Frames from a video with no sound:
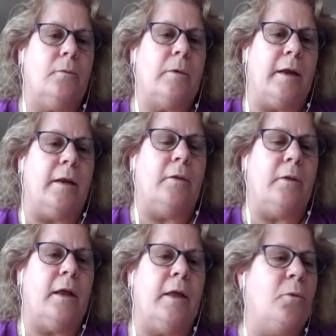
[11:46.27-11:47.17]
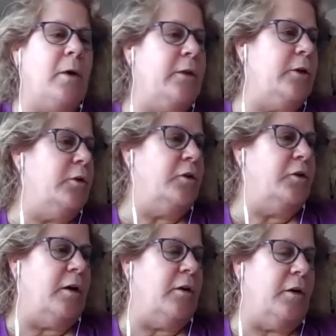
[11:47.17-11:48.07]
Right. And the way the unions
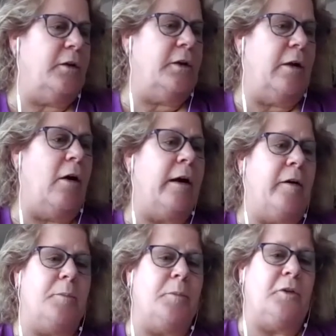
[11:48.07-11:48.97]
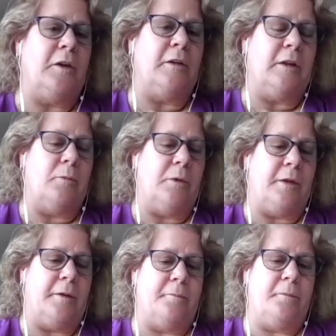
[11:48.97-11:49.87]
are in our area, particularly with
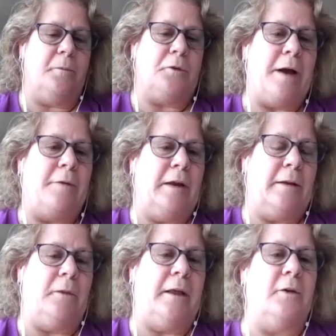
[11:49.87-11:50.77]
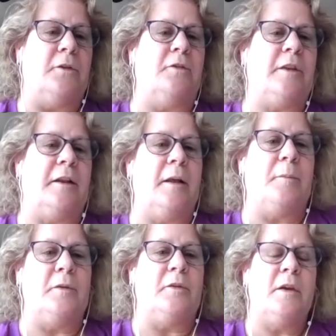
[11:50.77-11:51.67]
traffic and everything else, have set it
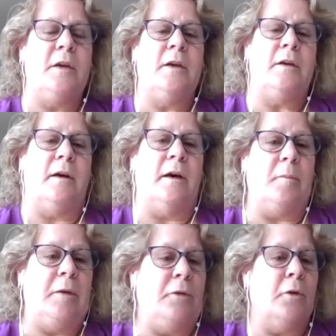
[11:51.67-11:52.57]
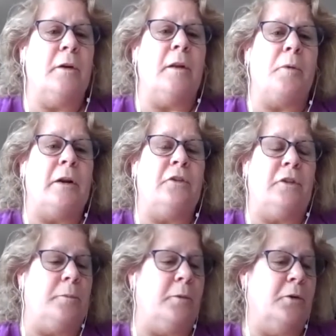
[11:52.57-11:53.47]
up is if you're in the
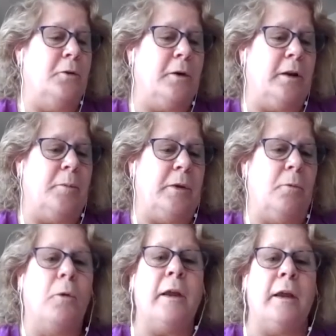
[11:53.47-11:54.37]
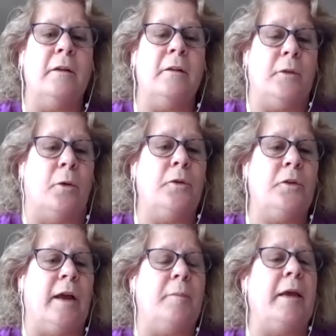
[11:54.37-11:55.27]
apprenticeship, you're going to be working the whole
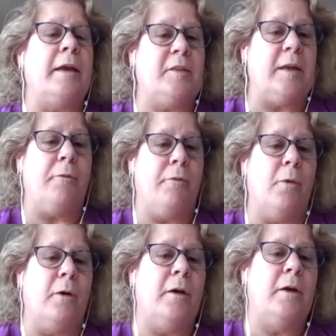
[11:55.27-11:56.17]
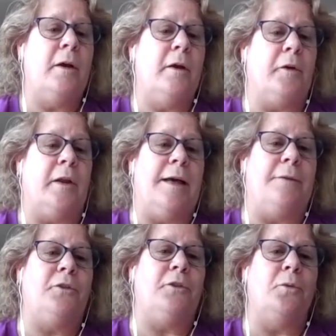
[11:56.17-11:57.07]
time, except for they're going to
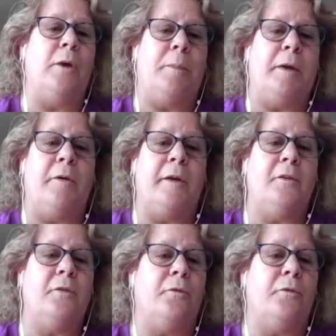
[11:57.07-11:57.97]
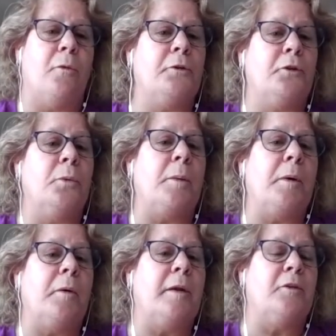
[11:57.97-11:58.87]
have 2-week periods, 4 2-week
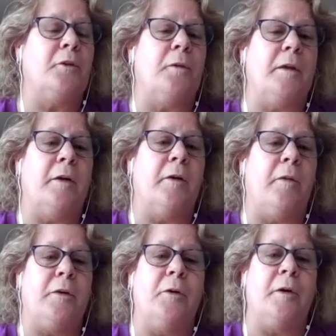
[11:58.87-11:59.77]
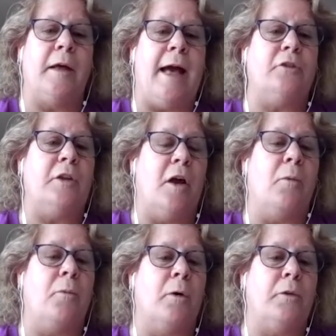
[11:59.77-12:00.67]
periods during the year that you're going to actually not work for